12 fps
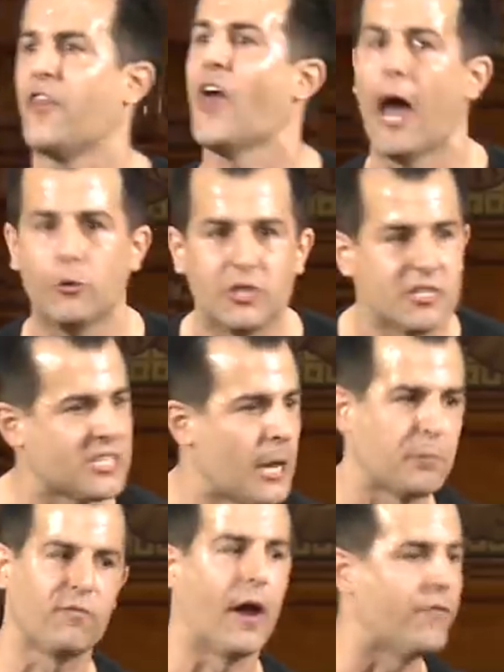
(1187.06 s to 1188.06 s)
1,000
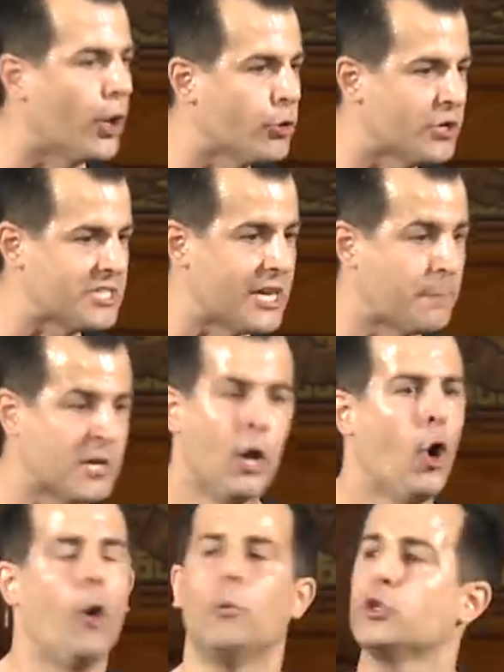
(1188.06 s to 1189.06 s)
steps, 500 steps,
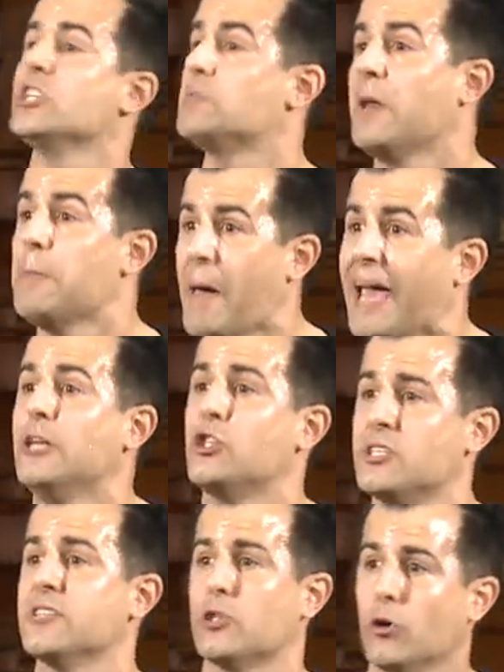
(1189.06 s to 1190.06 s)
almost as many
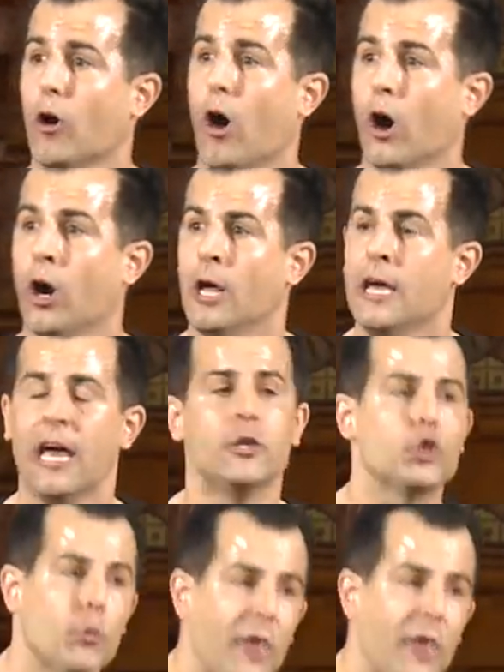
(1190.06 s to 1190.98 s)
pages as there are. And